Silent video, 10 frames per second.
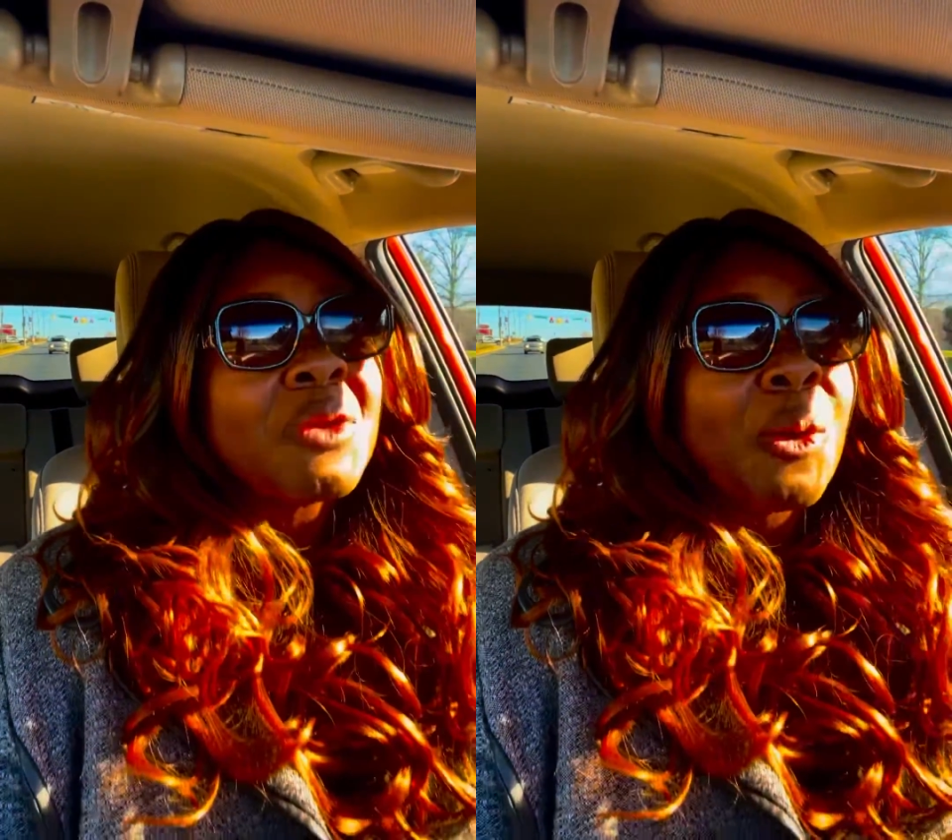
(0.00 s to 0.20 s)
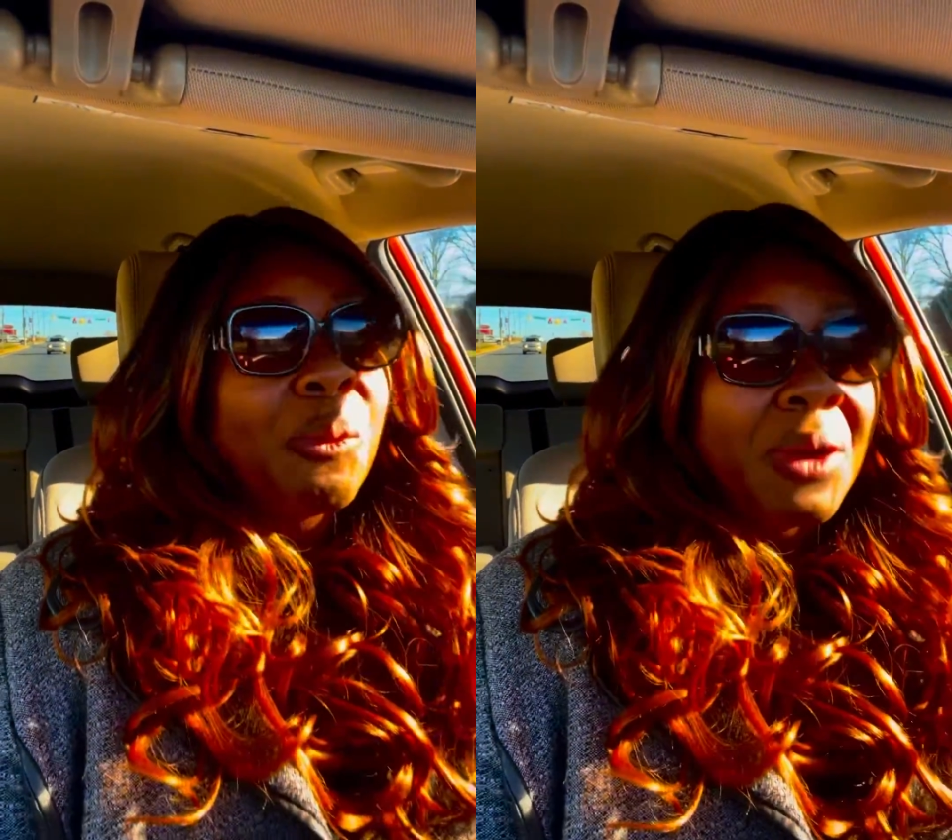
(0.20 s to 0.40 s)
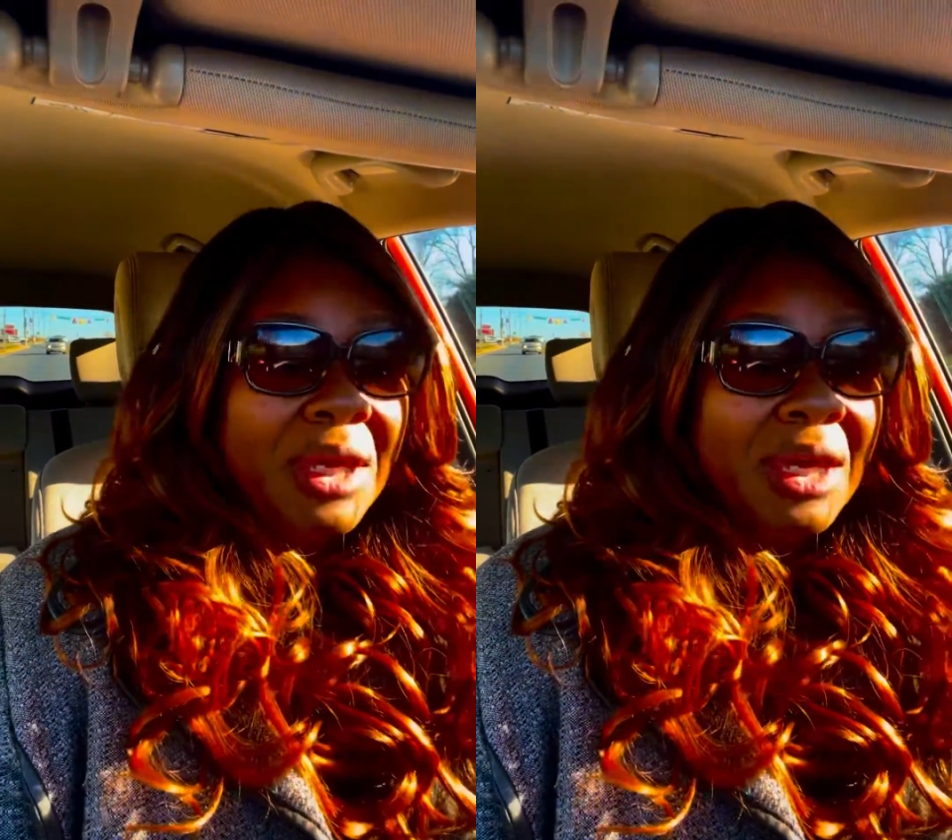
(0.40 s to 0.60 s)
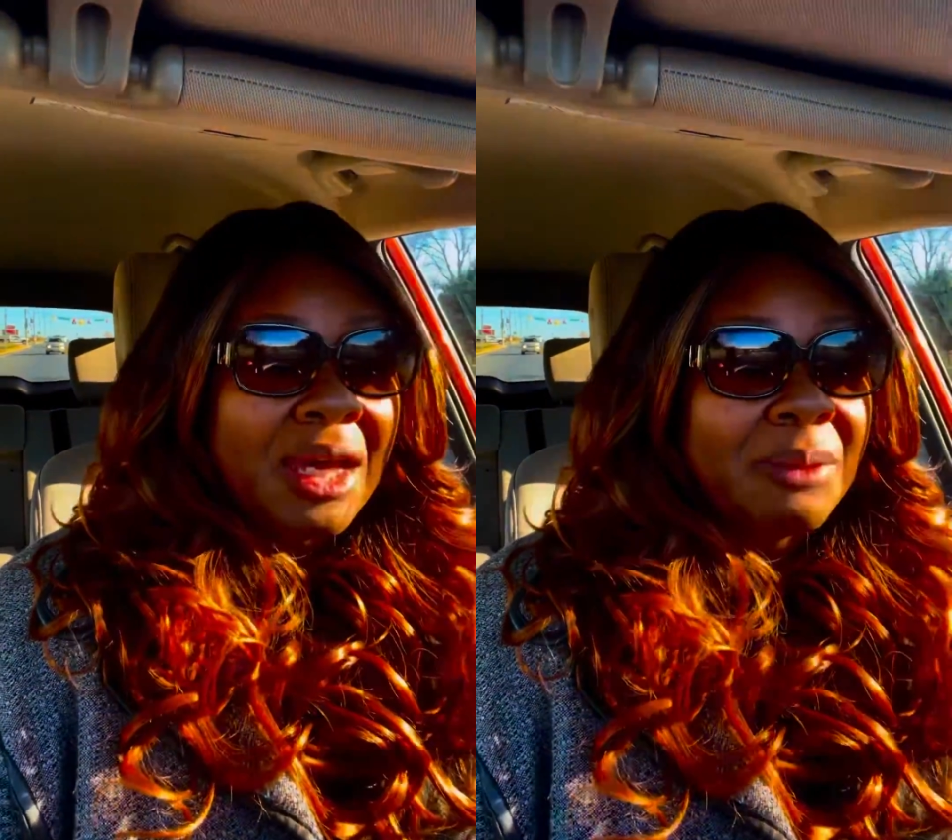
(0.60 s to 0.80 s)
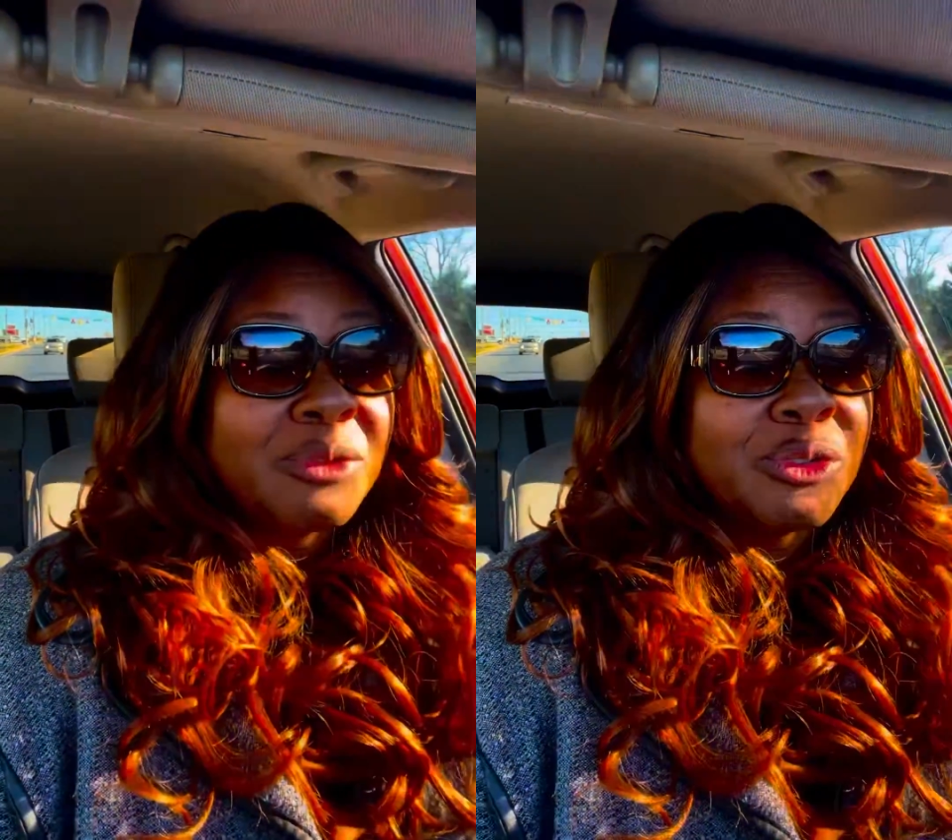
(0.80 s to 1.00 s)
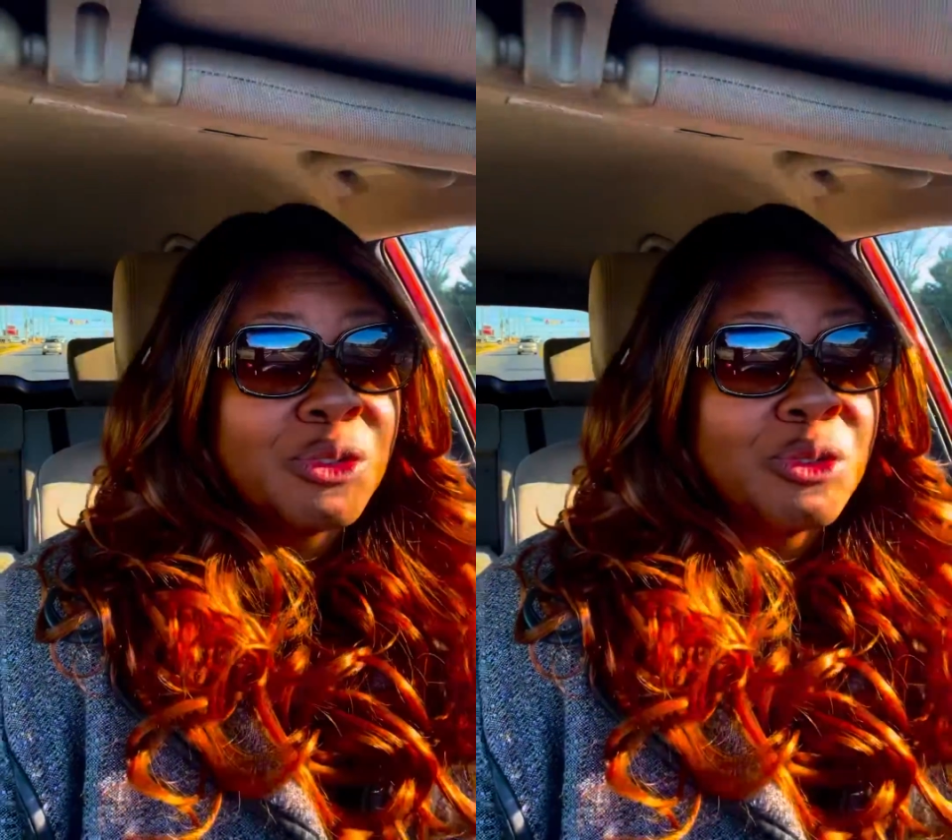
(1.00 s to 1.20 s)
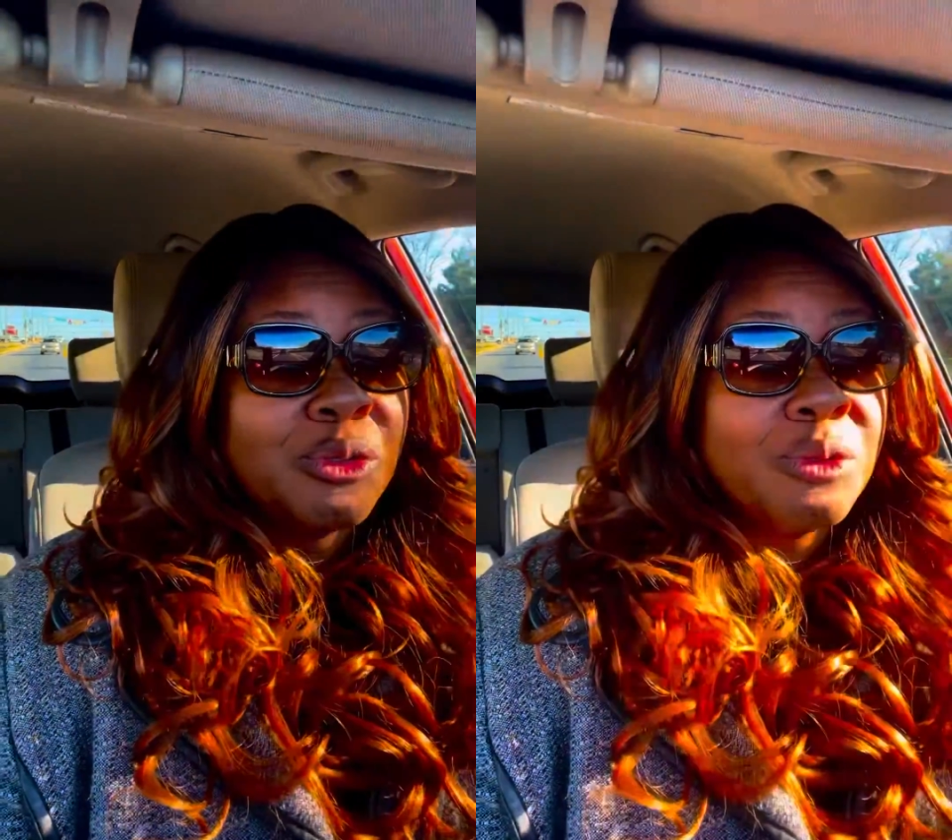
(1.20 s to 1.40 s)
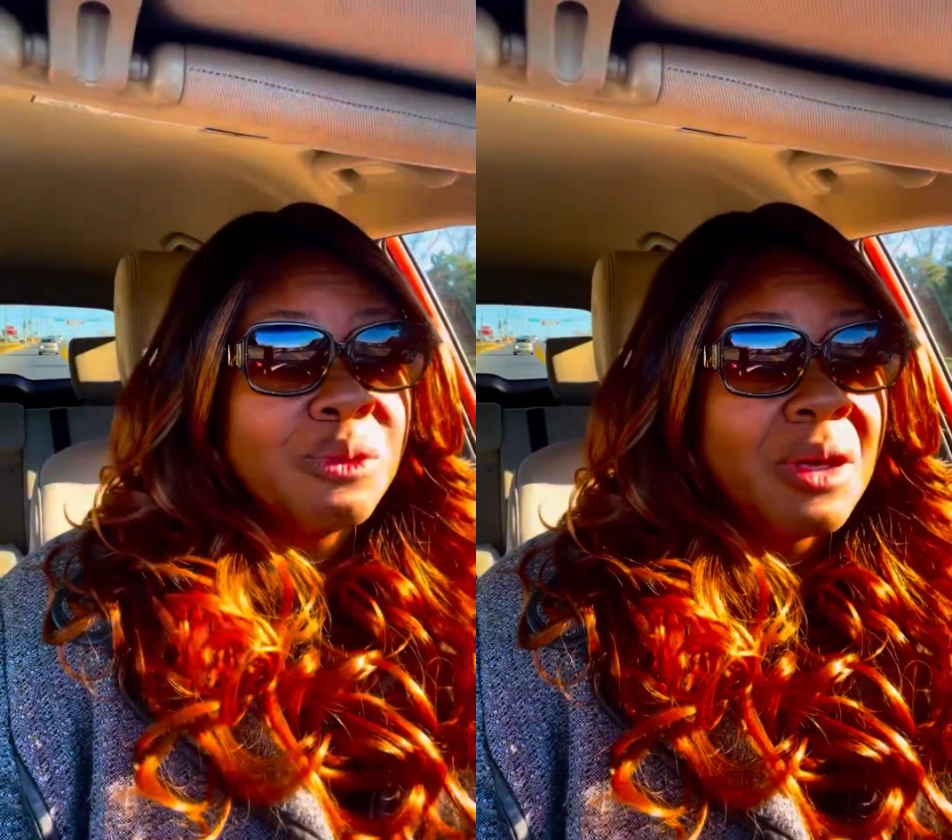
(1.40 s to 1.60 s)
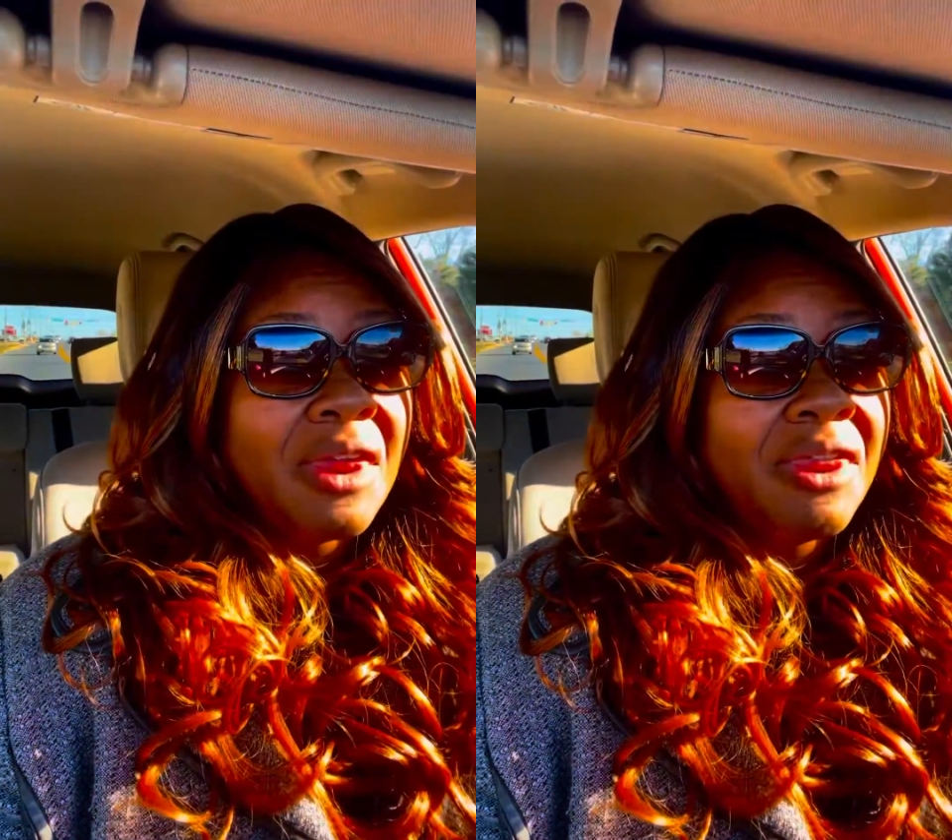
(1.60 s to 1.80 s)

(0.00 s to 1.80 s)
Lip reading: went up to